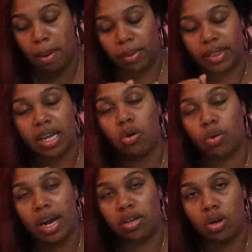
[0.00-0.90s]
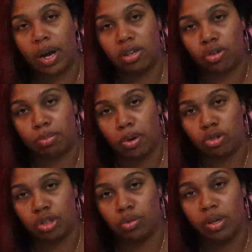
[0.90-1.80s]
but they don't quite know how to
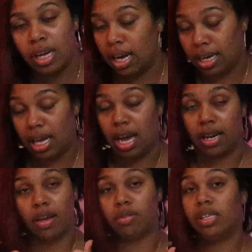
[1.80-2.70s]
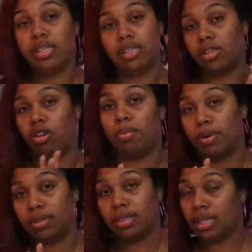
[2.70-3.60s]
approach you and again if this isn't your
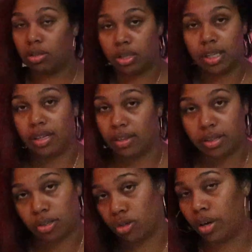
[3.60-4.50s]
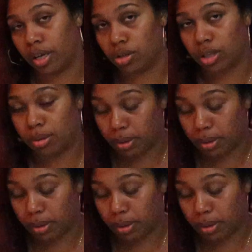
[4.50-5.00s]
person's energy then this is is your energy.